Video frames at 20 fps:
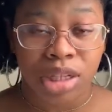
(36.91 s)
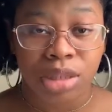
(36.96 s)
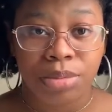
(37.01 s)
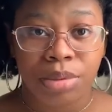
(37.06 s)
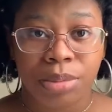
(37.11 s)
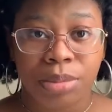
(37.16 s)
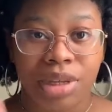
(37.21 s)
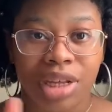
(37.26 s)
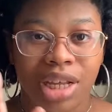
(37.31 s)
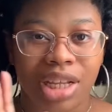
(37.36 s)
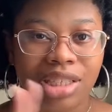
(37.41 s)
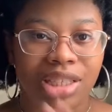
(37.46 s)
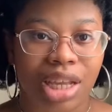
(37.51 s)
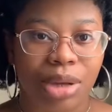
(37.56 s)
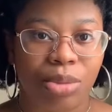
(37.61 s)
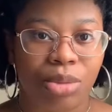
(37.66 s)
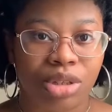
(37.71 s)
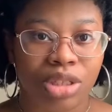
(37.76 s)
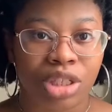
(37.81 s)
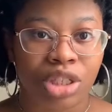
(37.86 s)
but because I
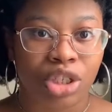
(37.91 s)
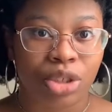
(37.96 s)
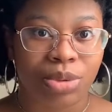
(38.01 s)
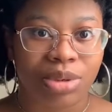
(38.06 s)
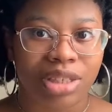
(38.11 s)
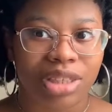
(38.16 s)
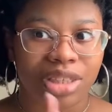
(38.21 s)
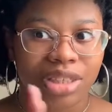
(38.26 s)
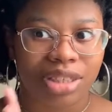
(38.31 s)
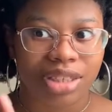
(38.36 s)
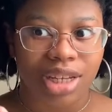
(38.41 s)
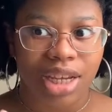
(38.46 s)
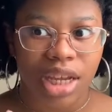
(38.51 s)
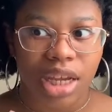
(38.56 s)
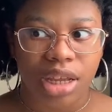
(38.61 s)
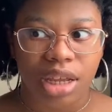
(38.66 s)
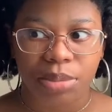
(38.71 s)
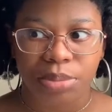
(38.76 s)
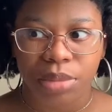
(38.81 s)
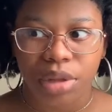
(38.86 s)
want to do it today
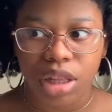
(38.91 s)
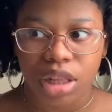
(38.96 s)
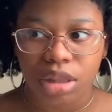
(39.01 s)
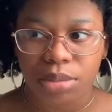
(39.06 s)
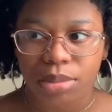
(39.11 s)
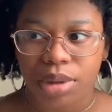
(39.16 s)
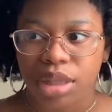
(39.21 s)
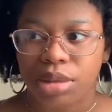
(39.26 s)
in the middle of the month,